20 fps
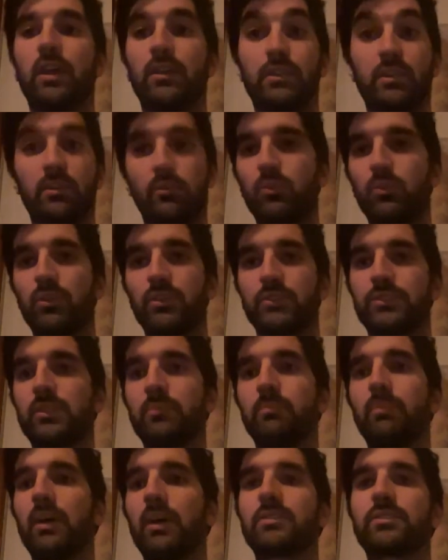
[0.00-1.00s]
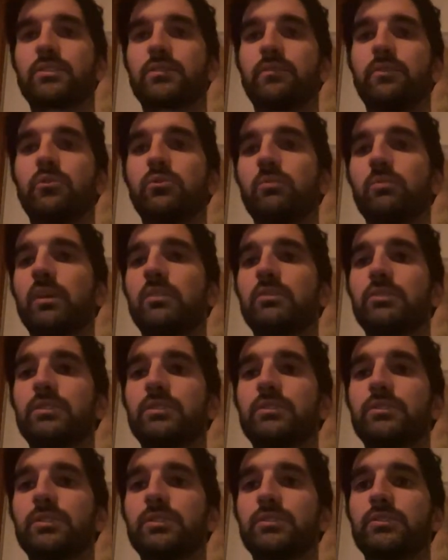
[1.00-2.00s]
think what is the best phone
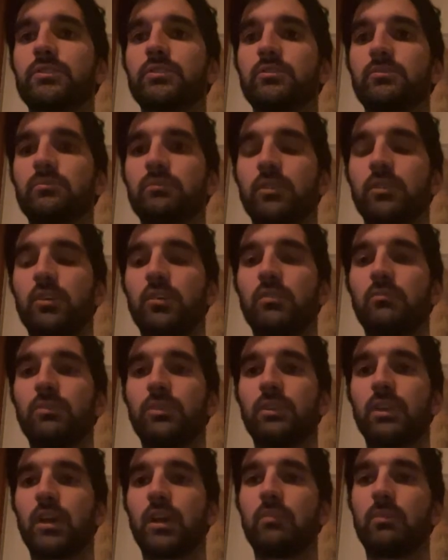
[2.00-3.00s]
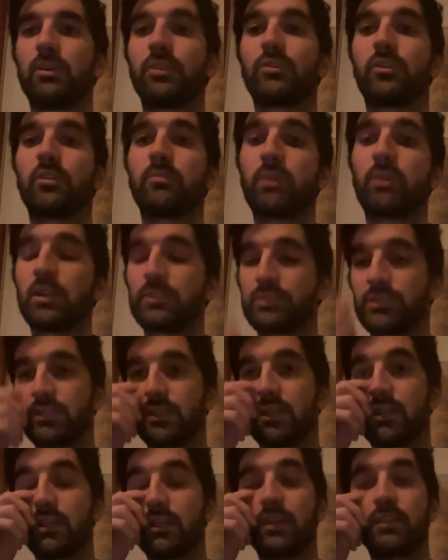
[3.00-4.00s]
mounting system, and kind of my thought process
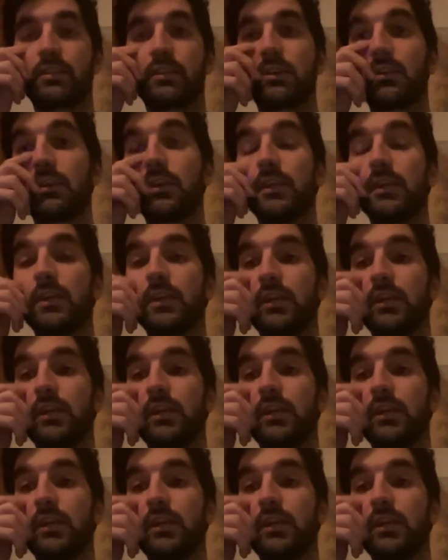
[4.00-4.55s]
on how to get there.